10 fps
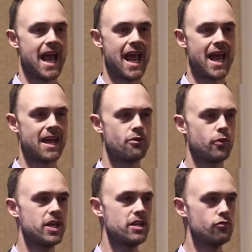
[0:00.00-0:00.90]
and
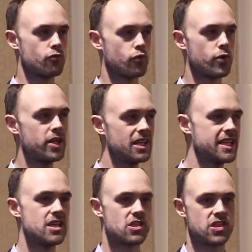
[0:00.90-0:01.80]
we didn't
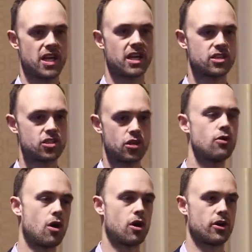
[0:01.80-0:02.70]
really think
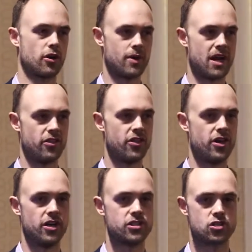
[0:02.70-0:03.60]
too hard around
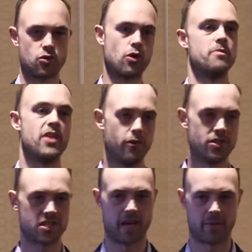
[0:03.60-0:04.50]
the storm that
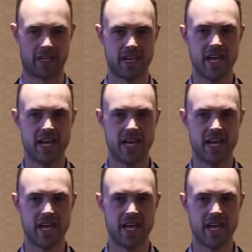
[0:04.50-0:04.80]
was coming.